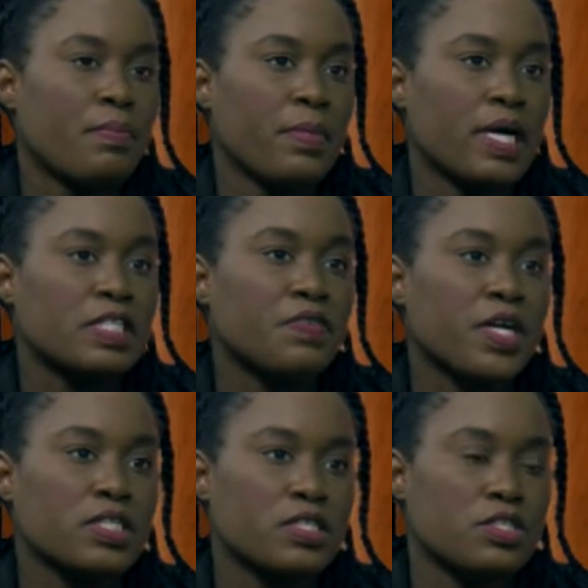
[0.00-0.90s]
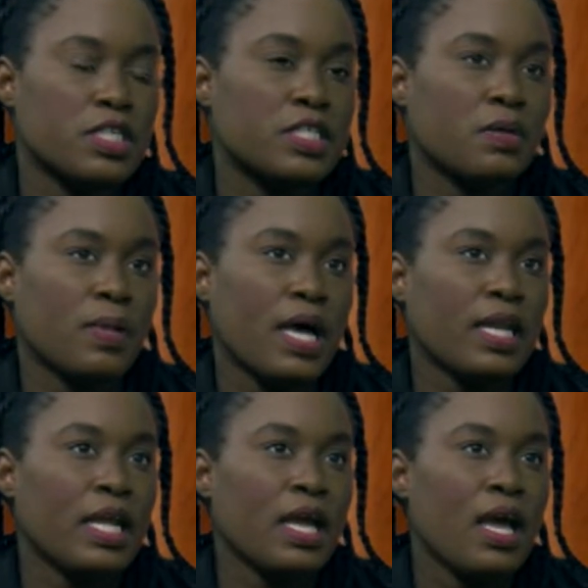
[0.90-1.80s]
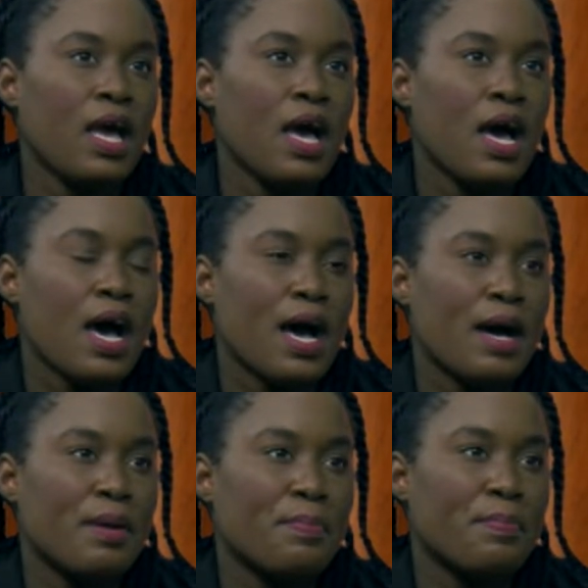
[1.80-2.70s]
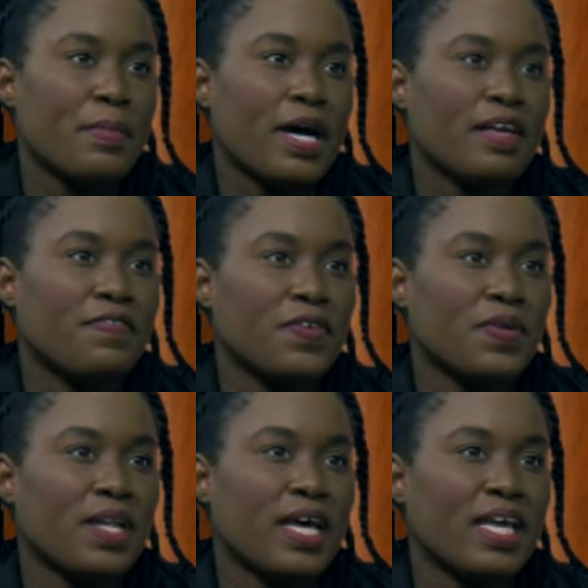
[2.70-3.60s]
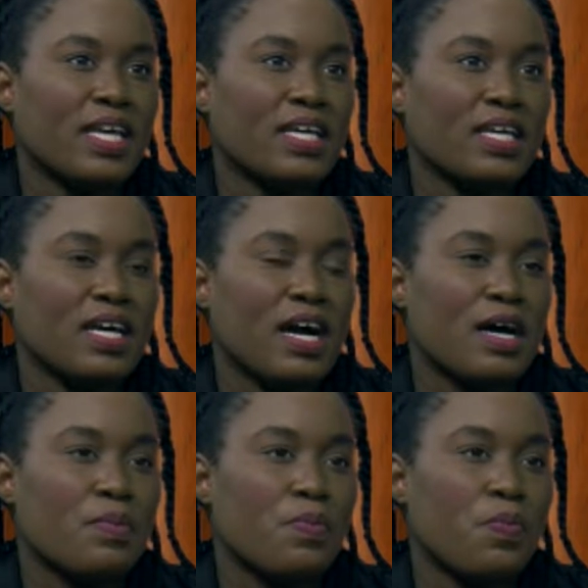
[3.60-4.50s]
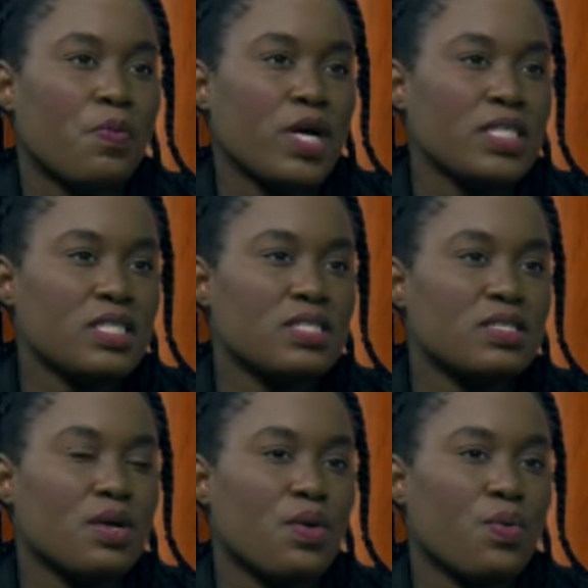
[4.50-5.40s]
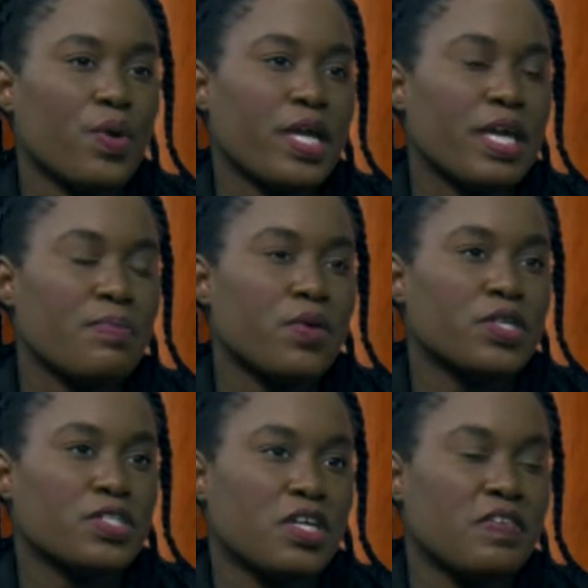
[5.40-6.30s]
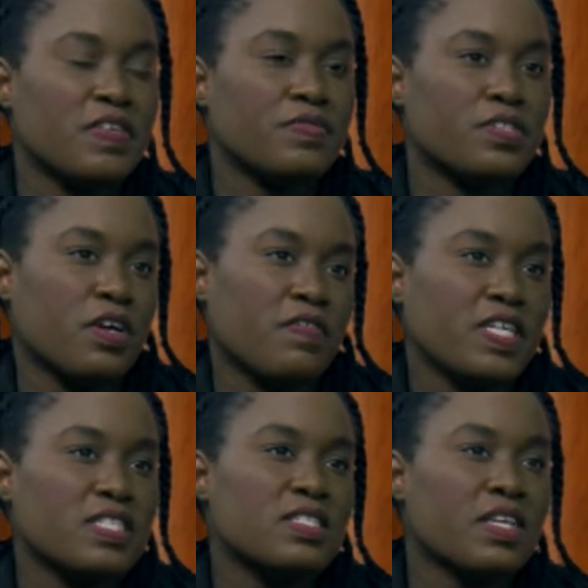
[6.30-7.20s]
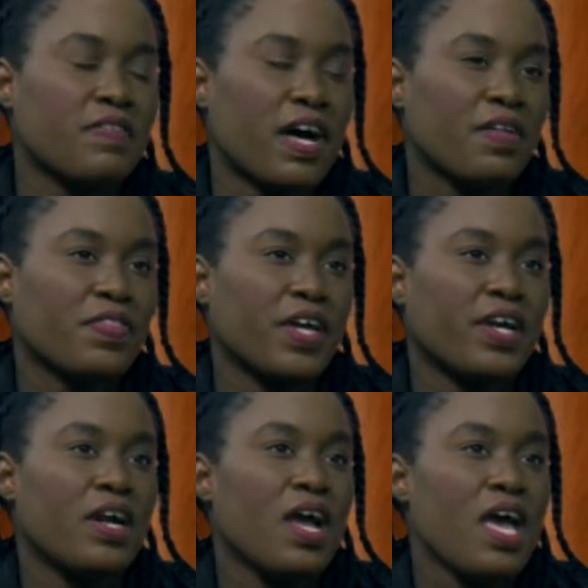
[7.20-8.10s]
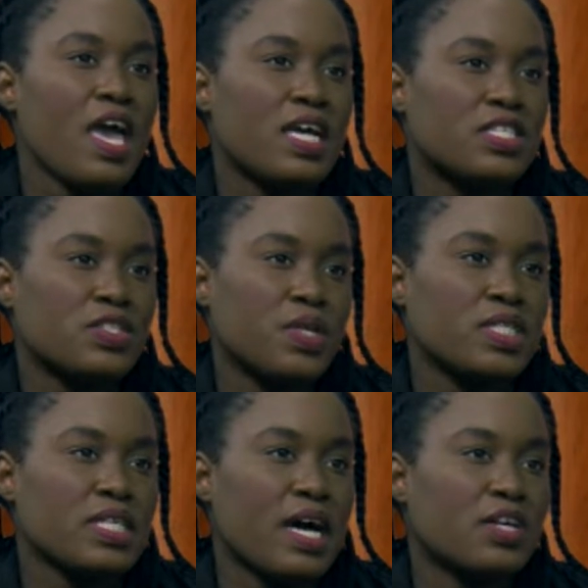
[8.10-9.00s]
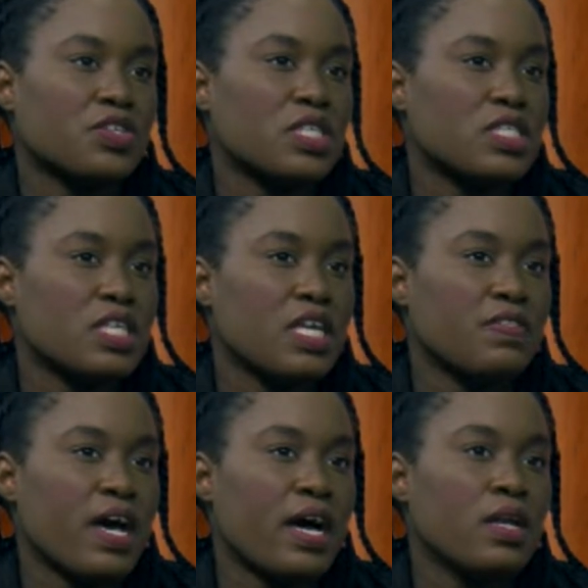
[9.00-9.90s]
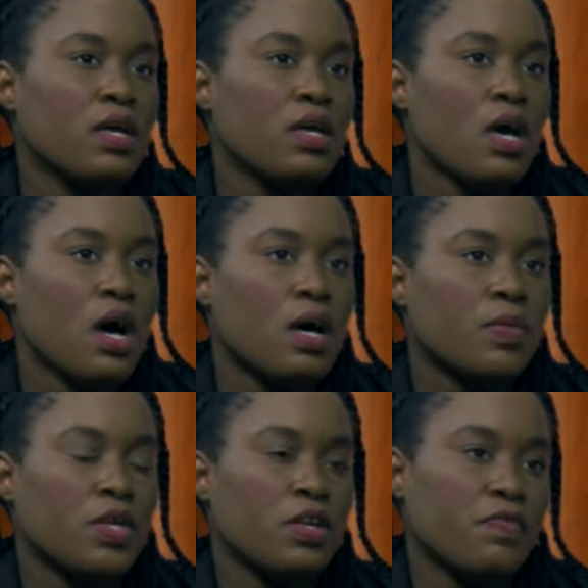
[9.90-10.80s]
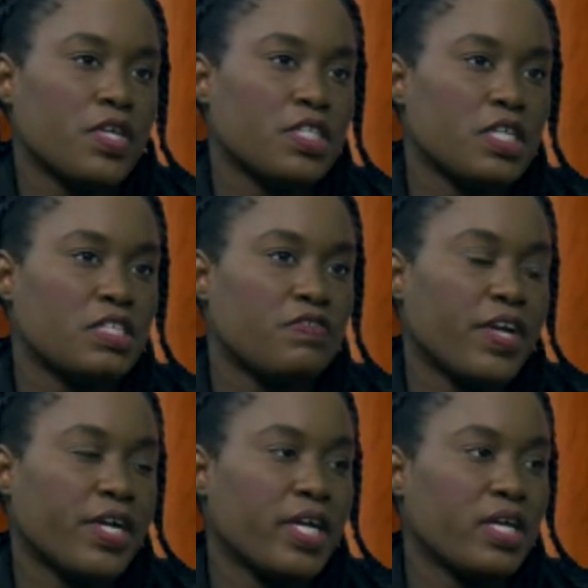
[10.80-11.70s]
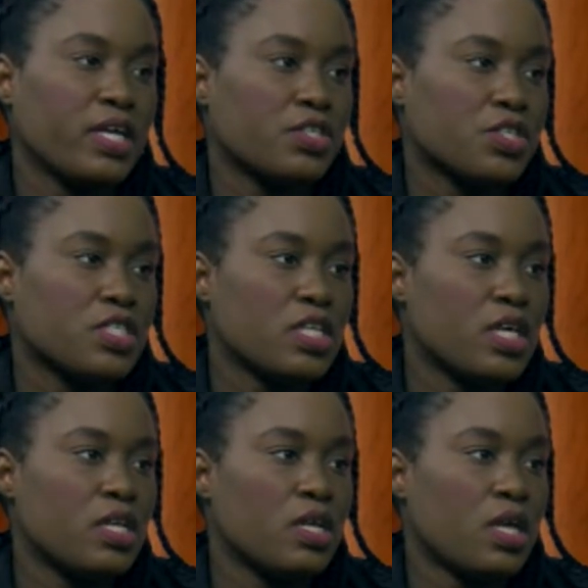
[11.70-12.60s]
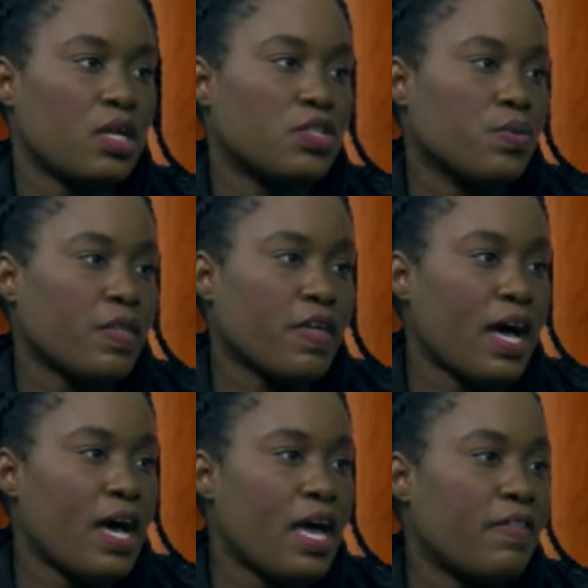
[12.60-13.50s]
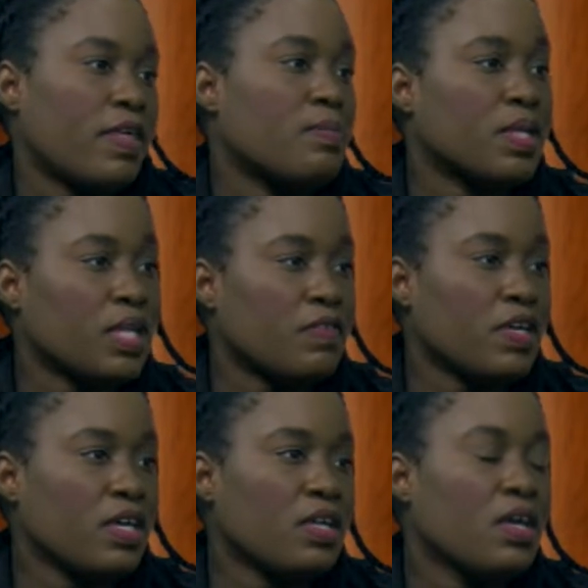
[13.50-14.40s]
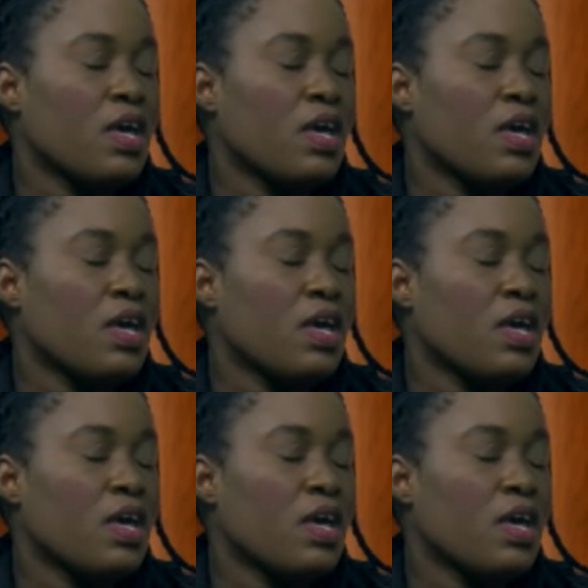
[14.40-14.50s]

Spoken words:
As far as the strategic planning, I feel like once we get more surveys and stuff out there, and students actually see that the university is very interested in doing that and they believe it,